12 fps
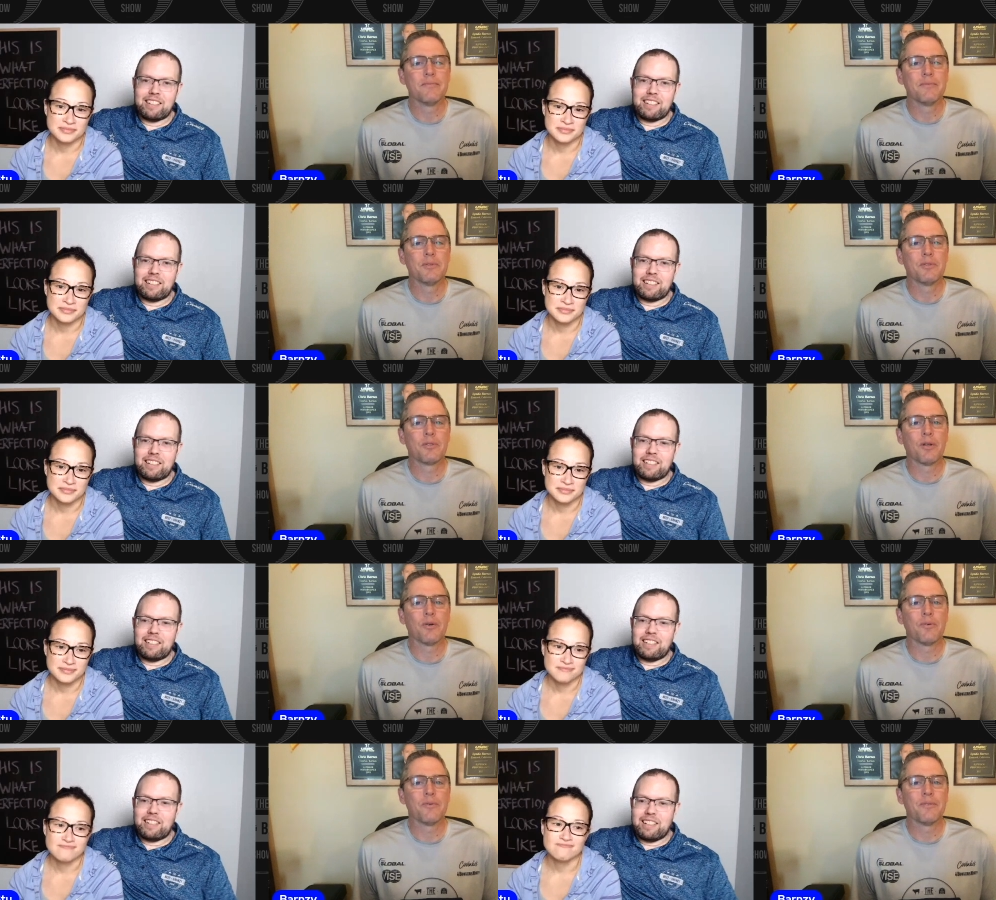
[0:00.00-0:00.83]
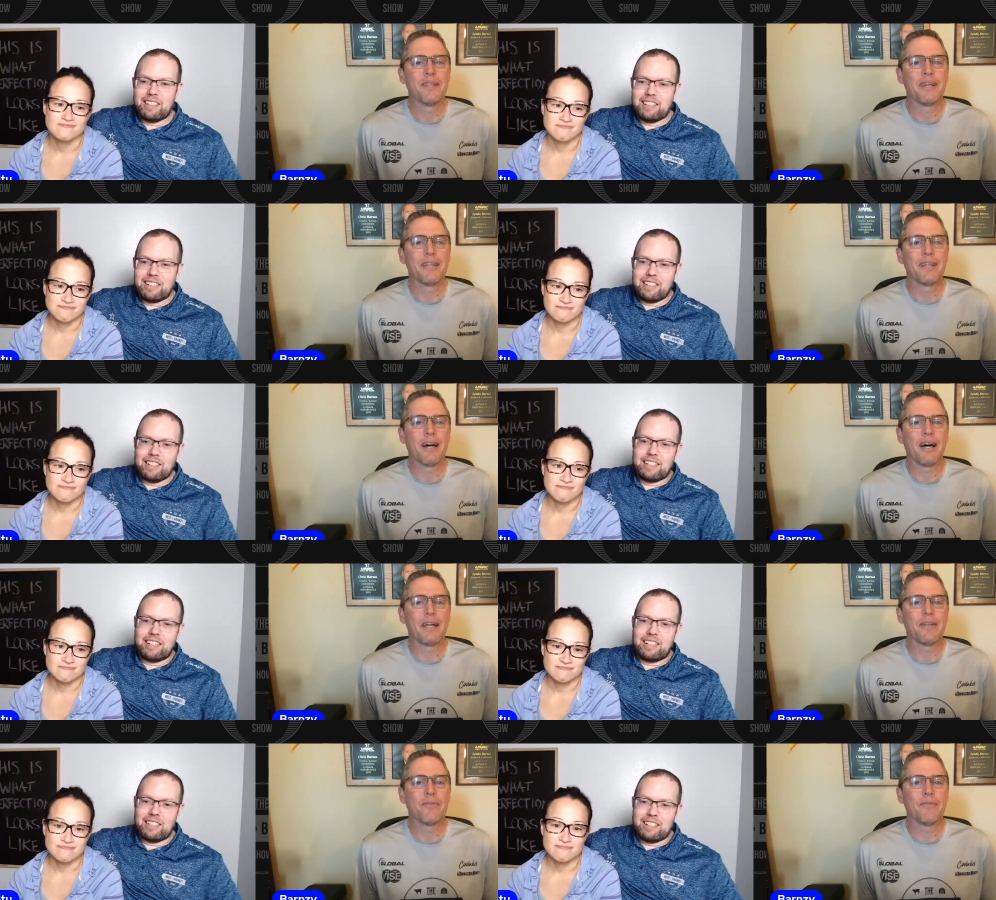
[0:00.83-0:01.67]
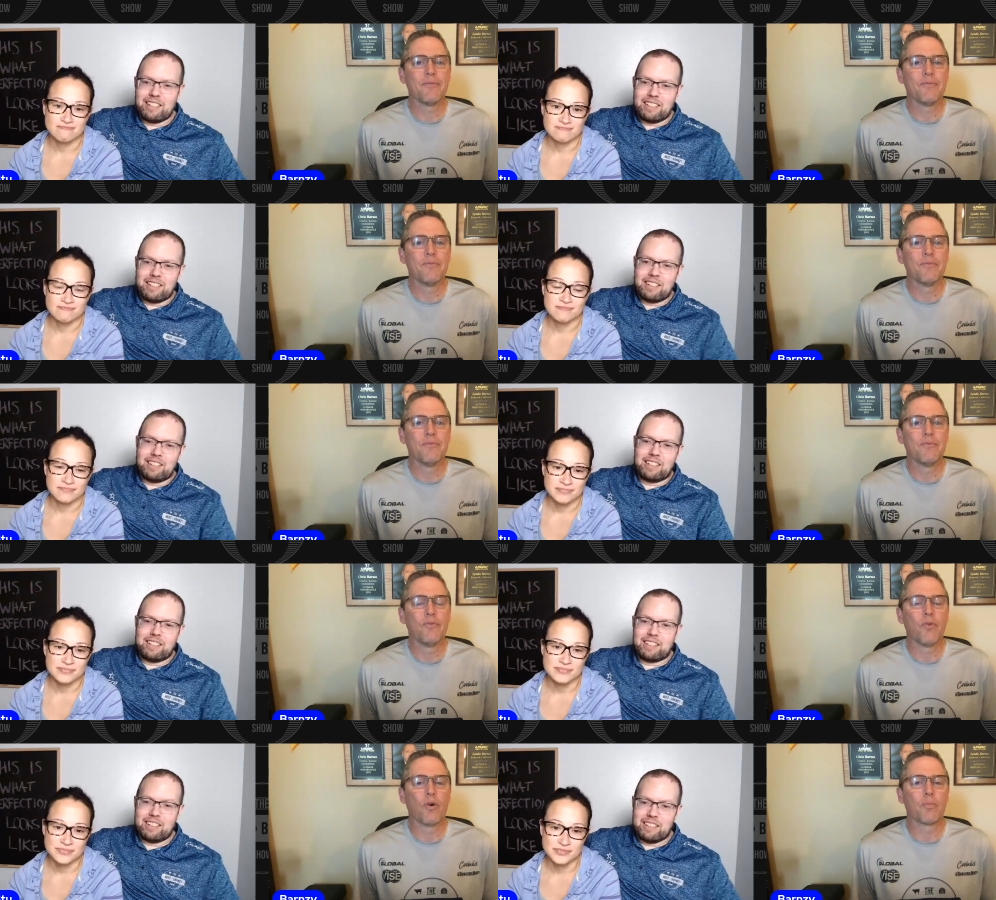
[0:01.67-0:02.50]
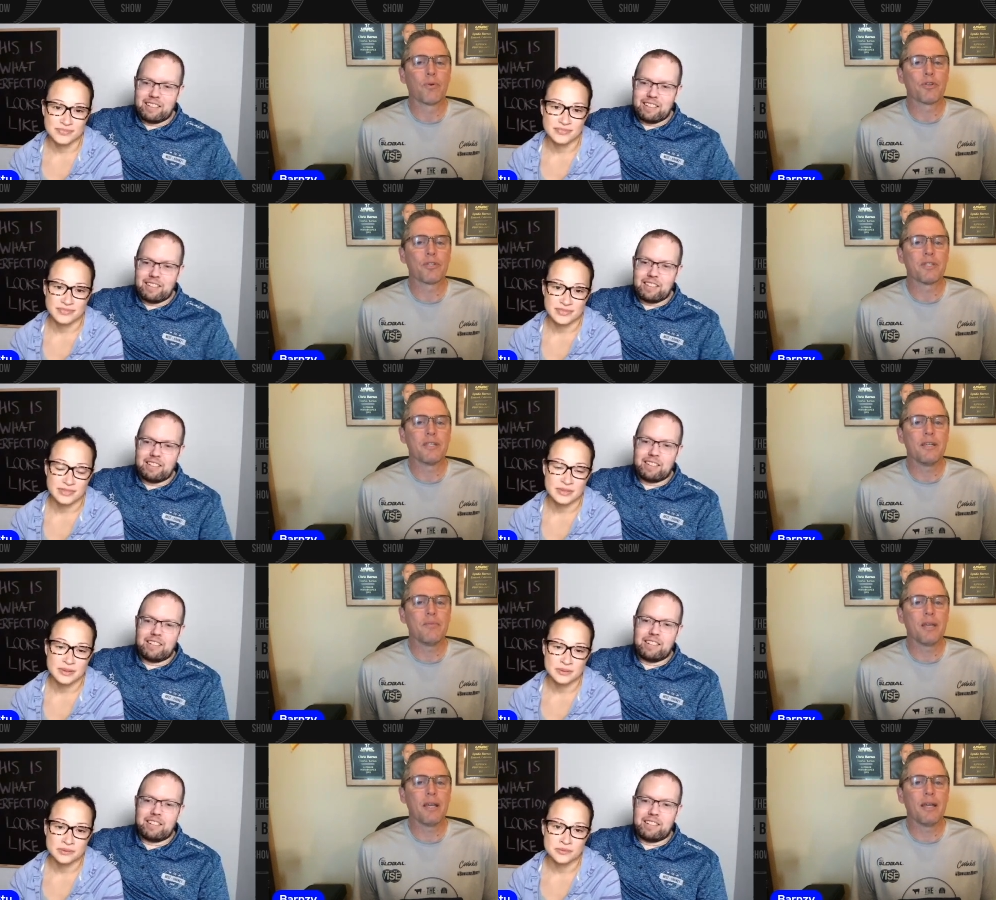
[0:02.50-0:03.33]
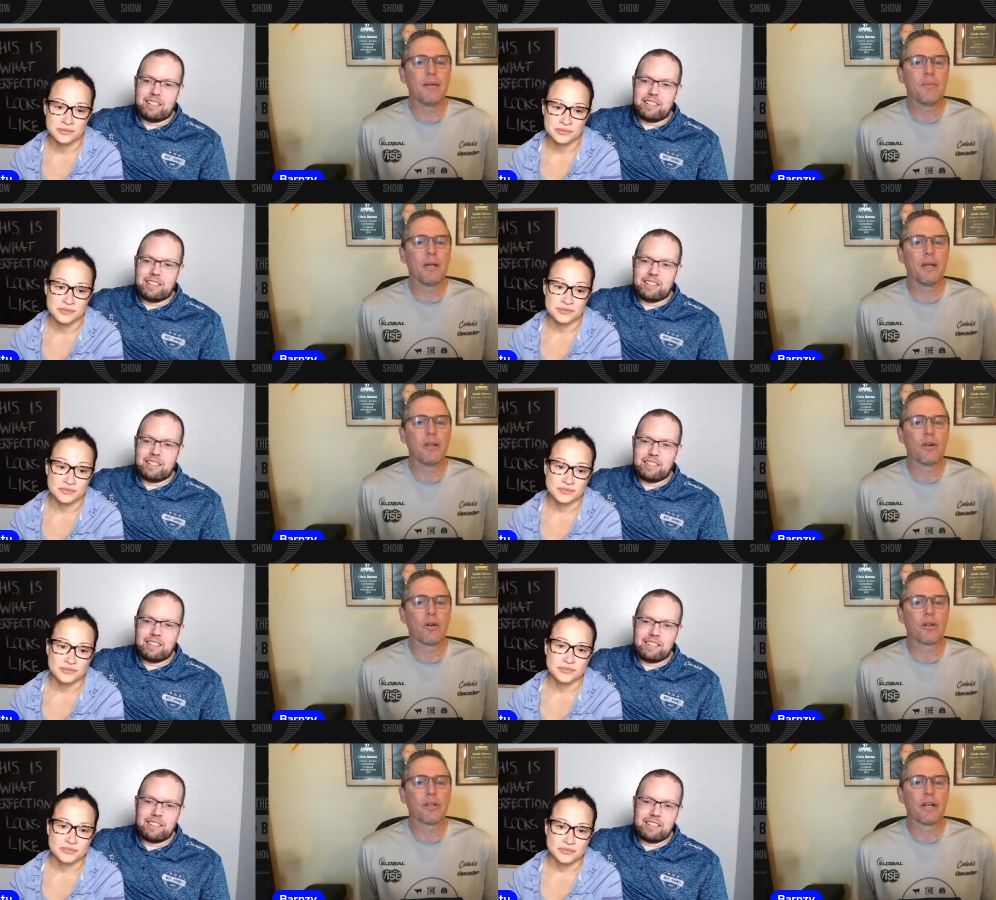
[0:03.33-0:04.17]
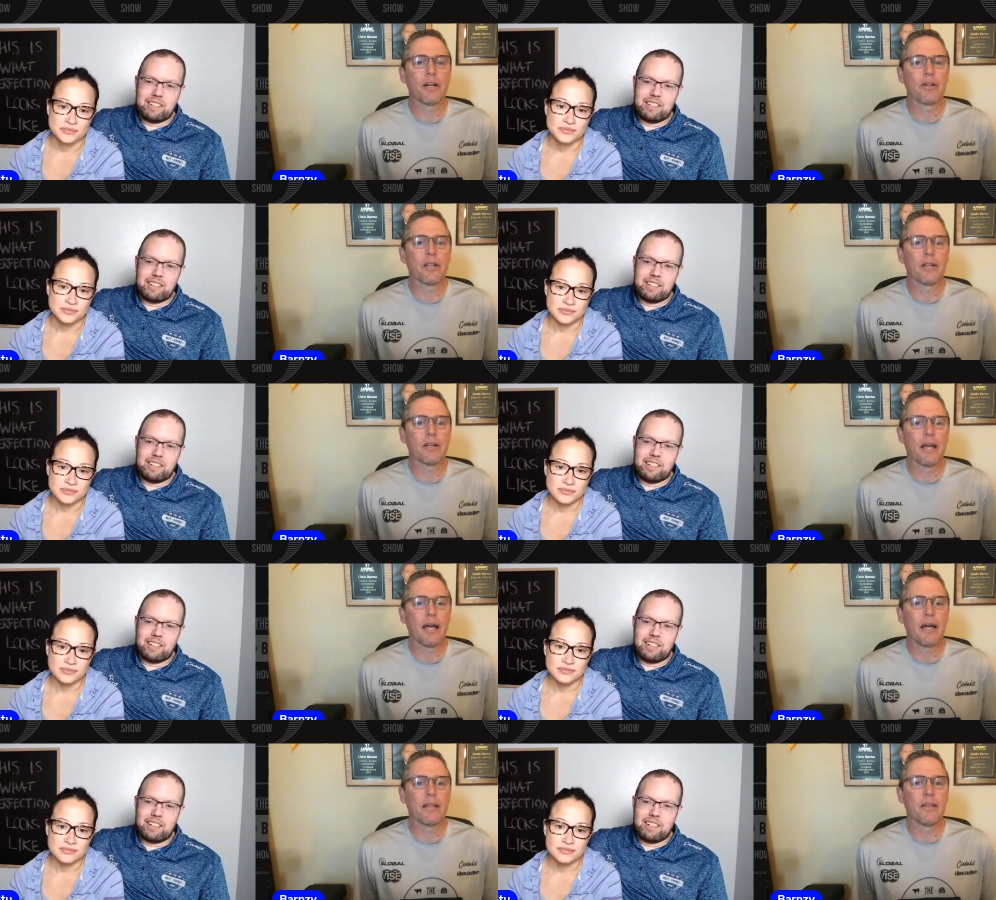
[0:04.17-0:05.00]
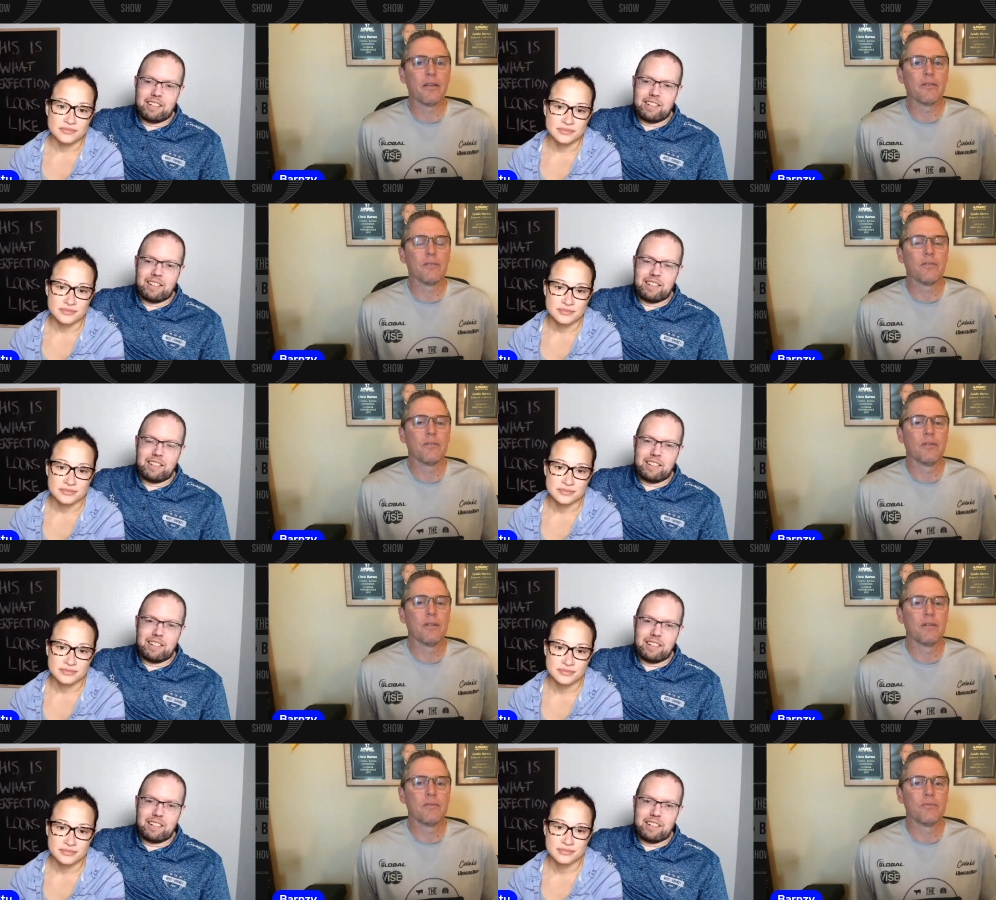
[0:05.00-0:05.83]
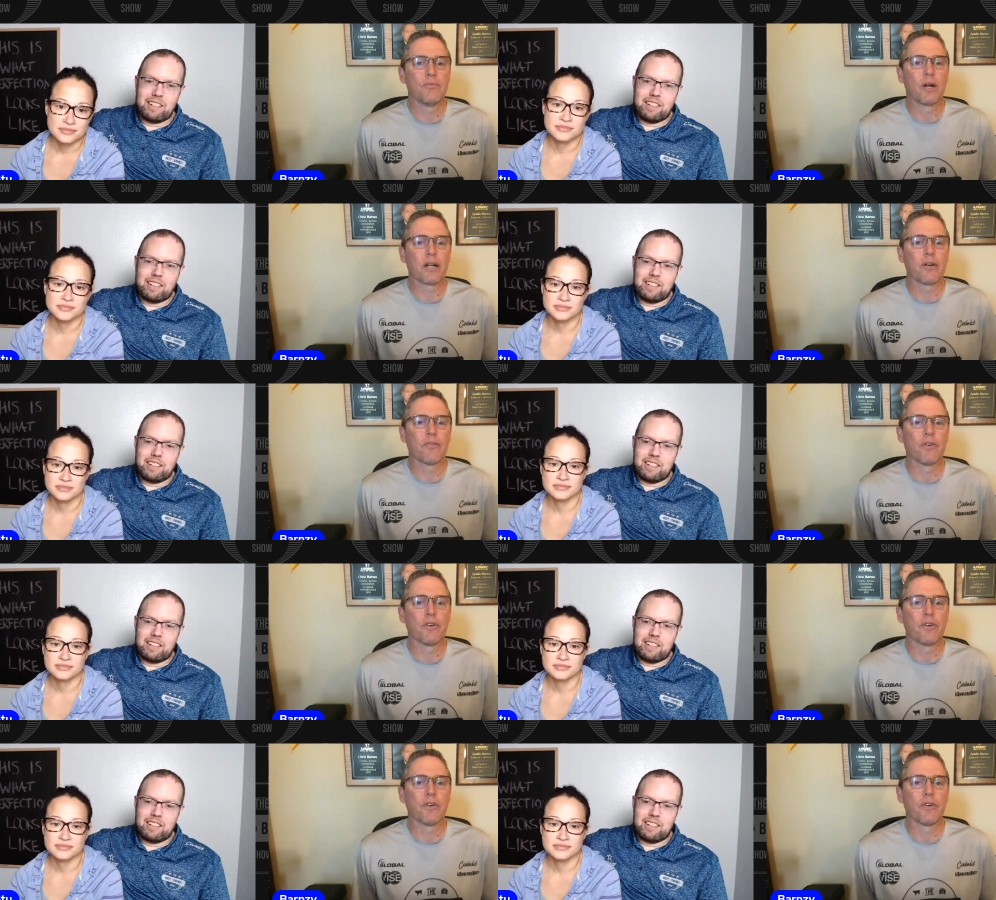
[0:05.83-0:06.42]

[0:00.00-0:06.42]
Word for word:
Speaker 1: So they had the high four person team game, and her and Carolyn had the record for